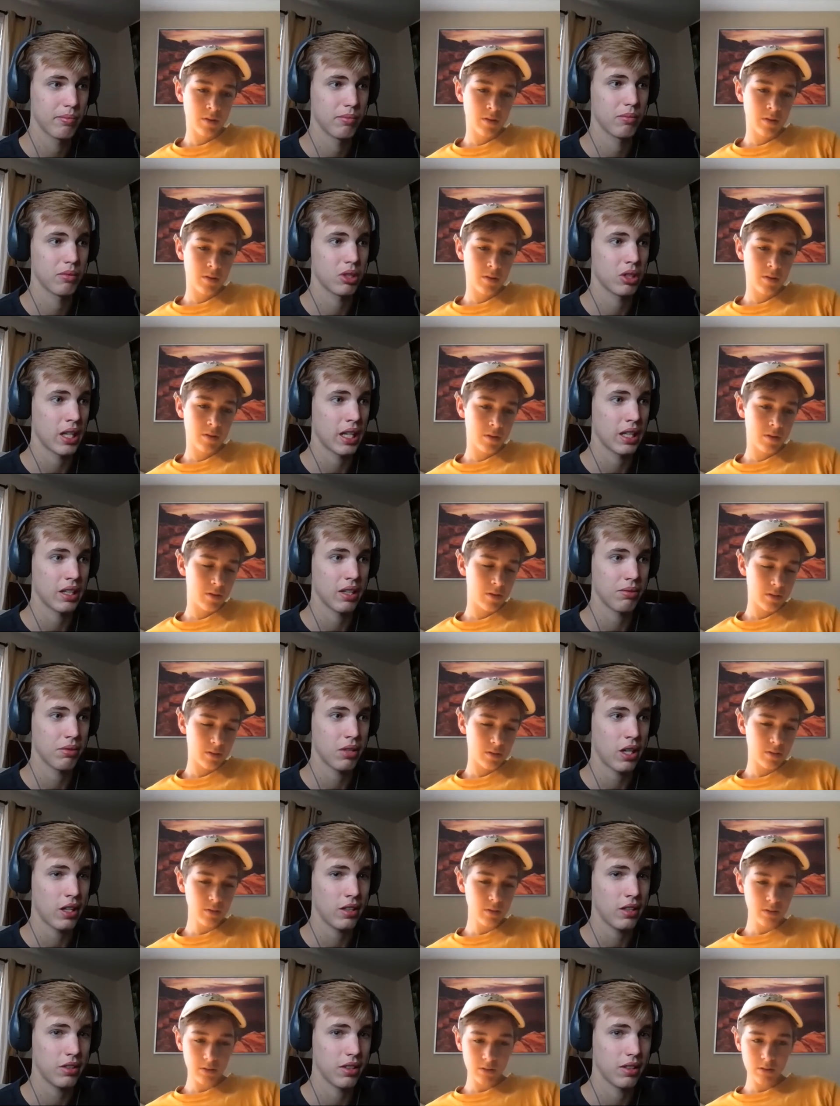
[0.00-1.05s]
Speaker 1: It's not enough
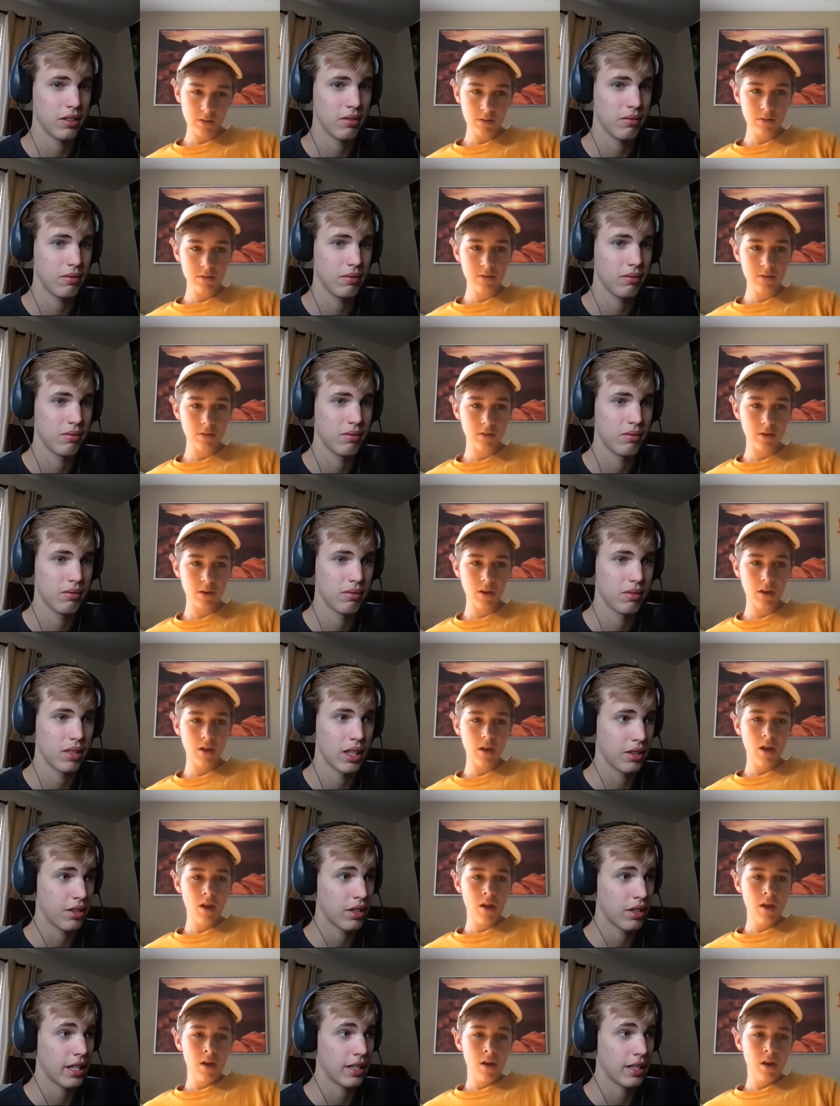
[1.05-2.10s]
content. They
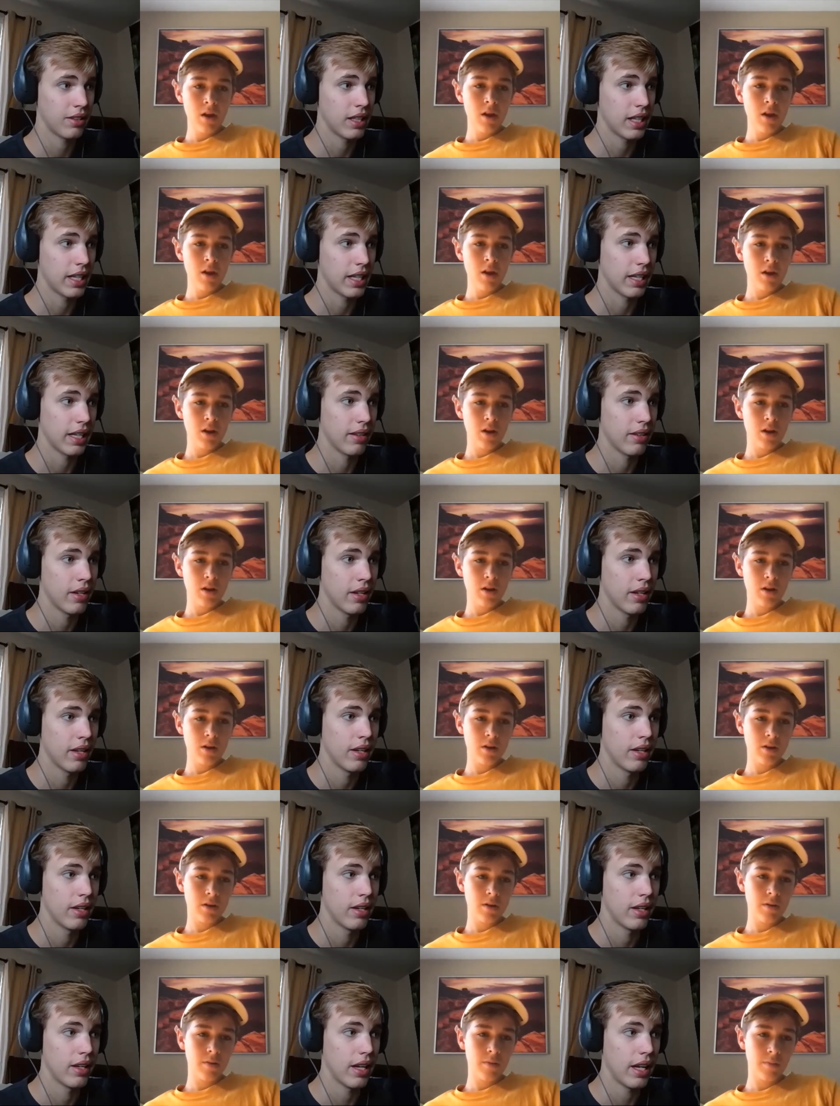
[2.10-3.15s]
thought that
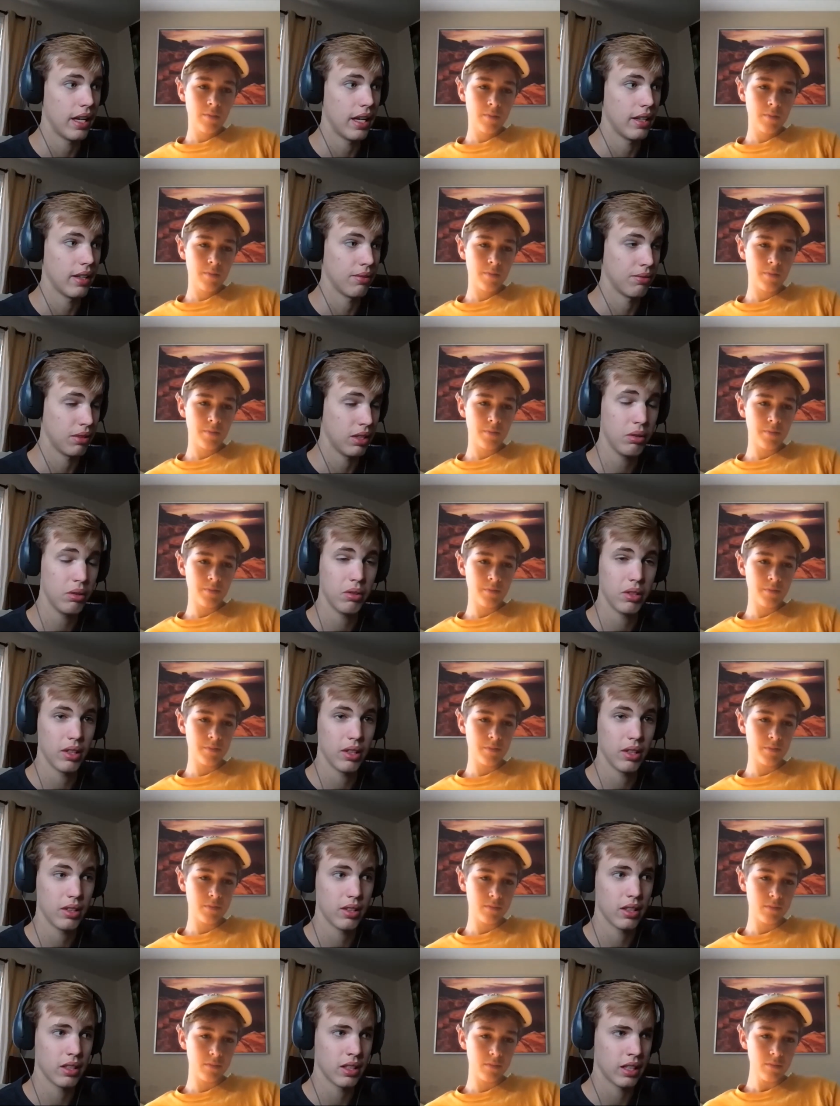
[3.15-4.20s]
if you,
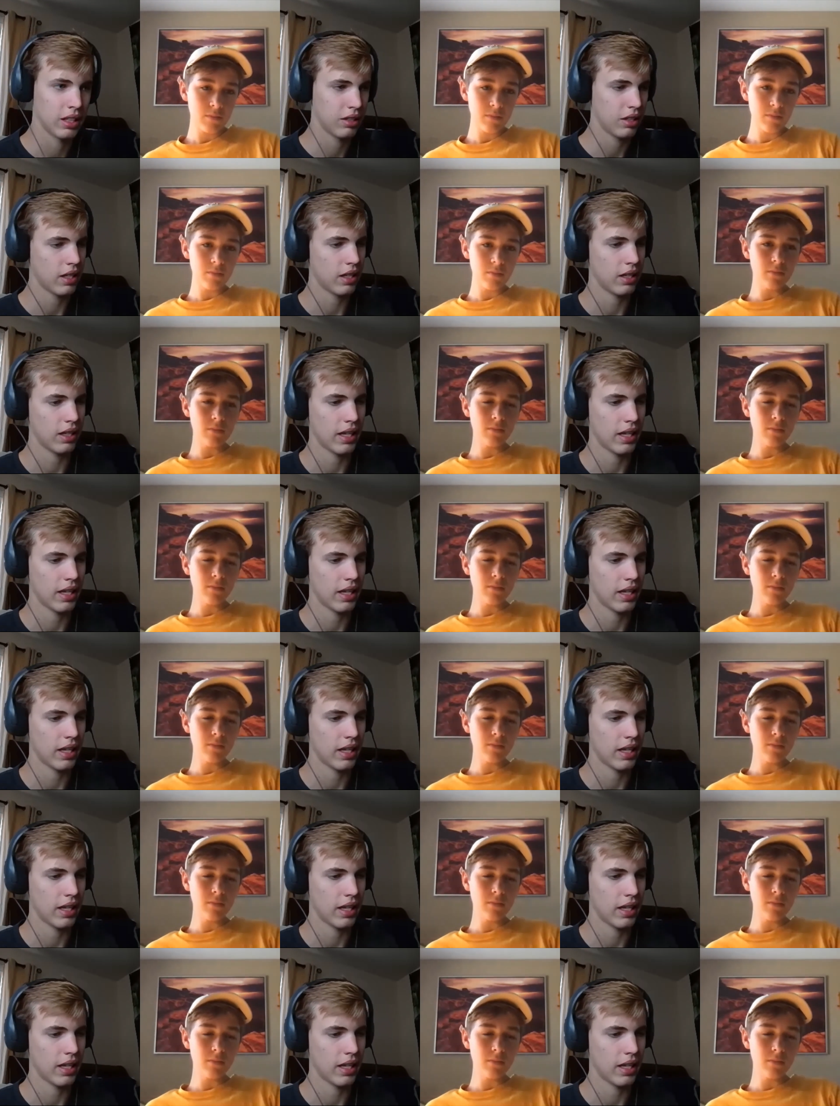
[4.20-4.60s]
they thought